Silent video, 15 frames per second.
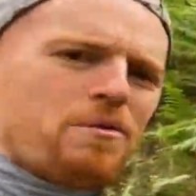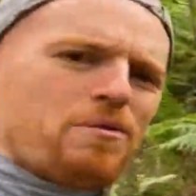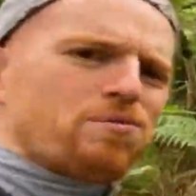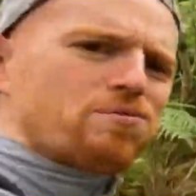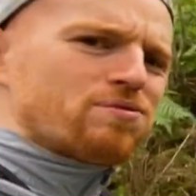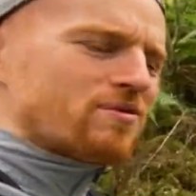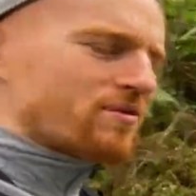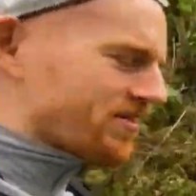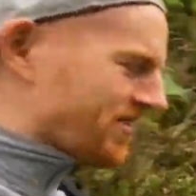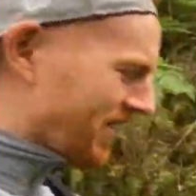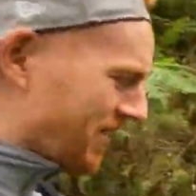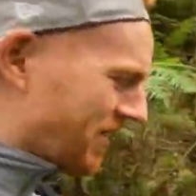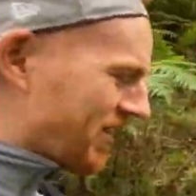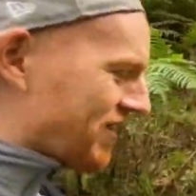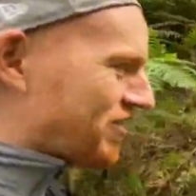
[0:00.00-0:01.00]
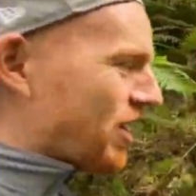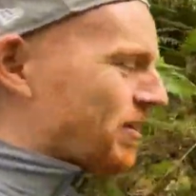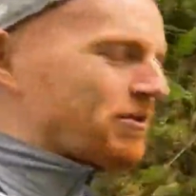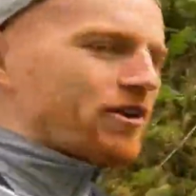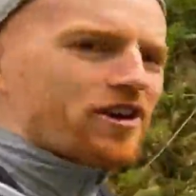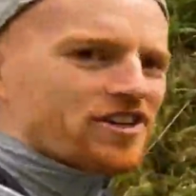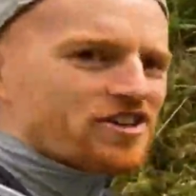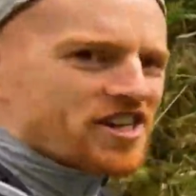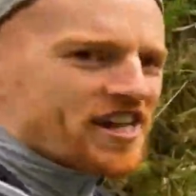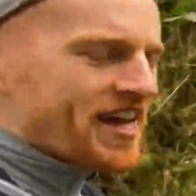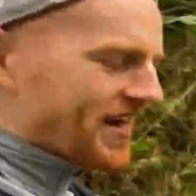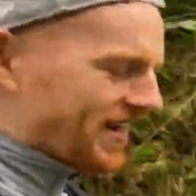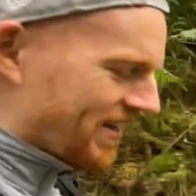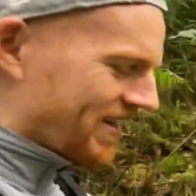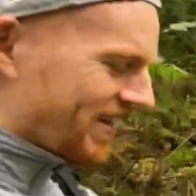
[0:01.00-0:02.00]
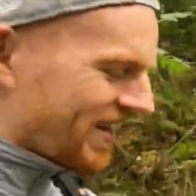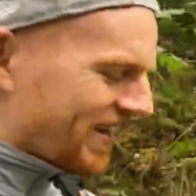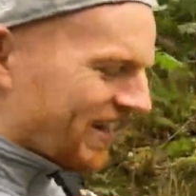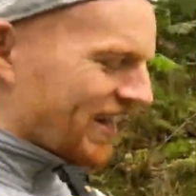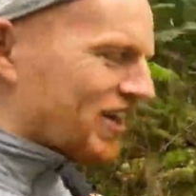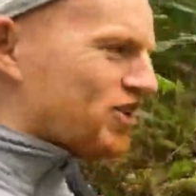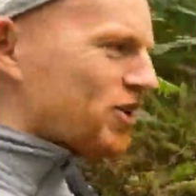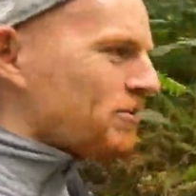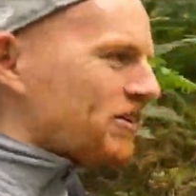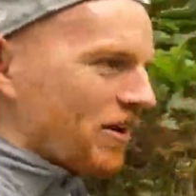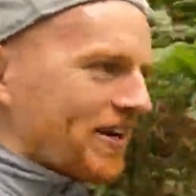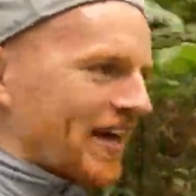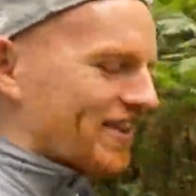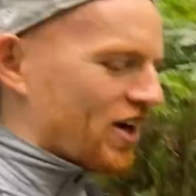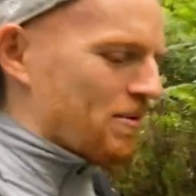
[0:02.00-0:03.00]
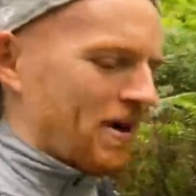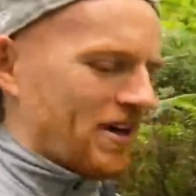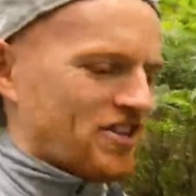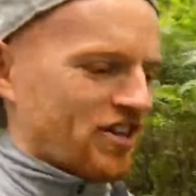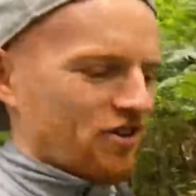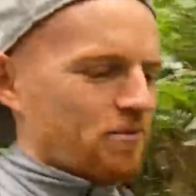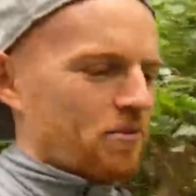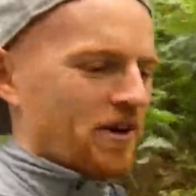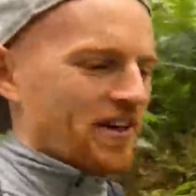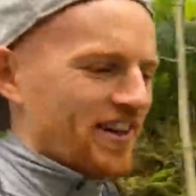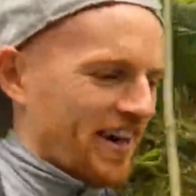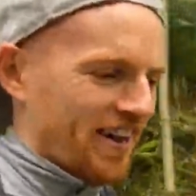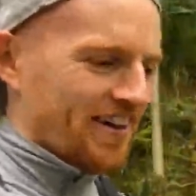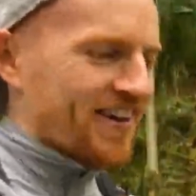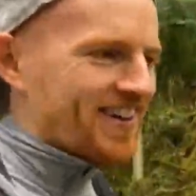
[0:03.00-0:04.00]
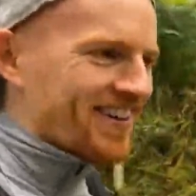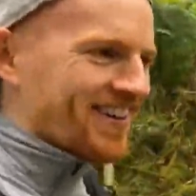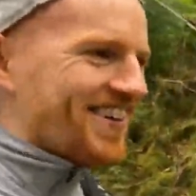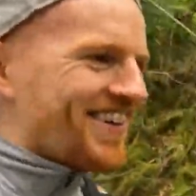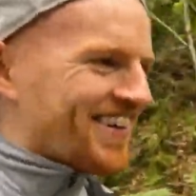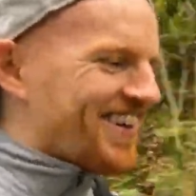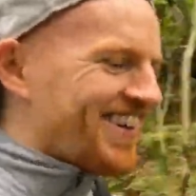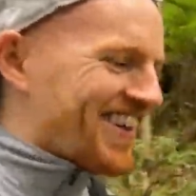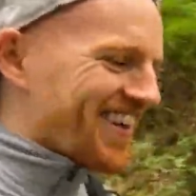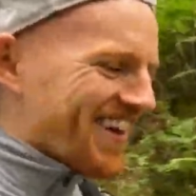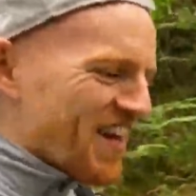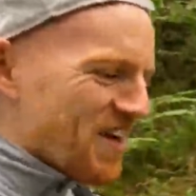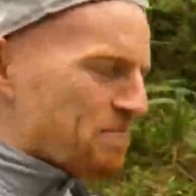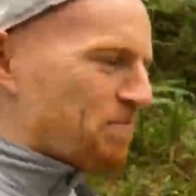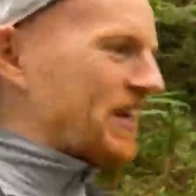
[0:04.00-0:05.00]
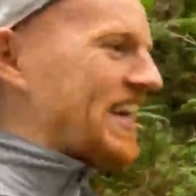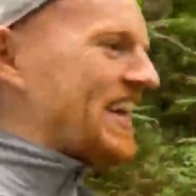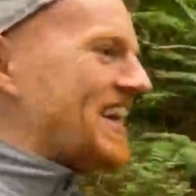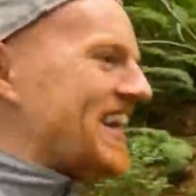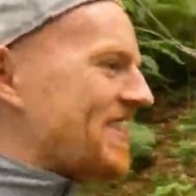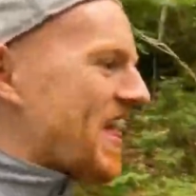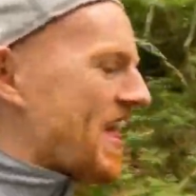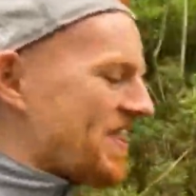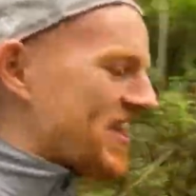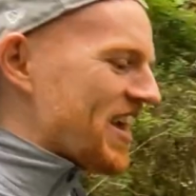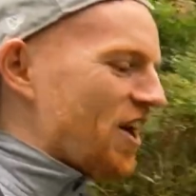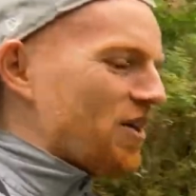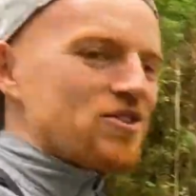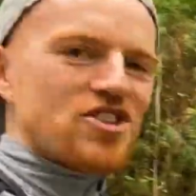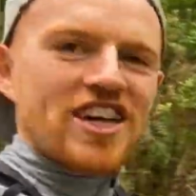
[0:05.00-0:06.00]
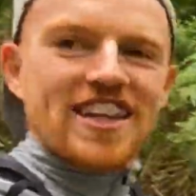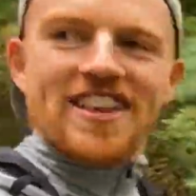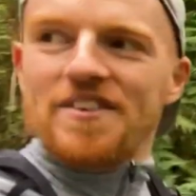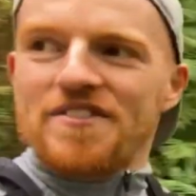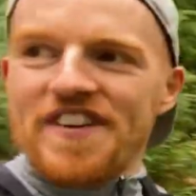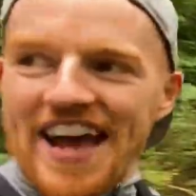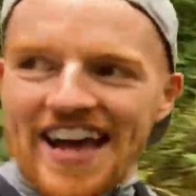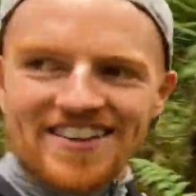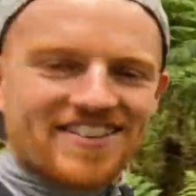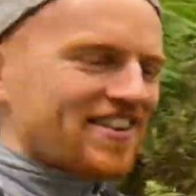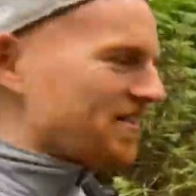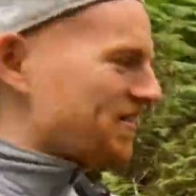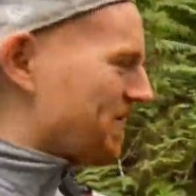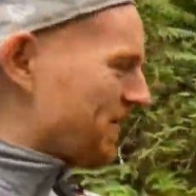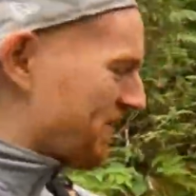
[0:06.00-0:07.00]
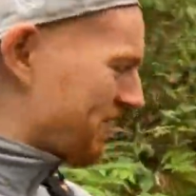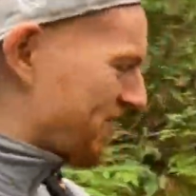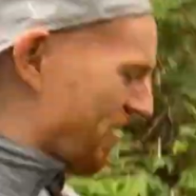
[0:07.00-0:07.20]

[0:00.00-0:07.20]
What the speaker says: Oof, look at the terminology here. You normally don't get that on my channel, but you know, bringing in the OG, the vet, with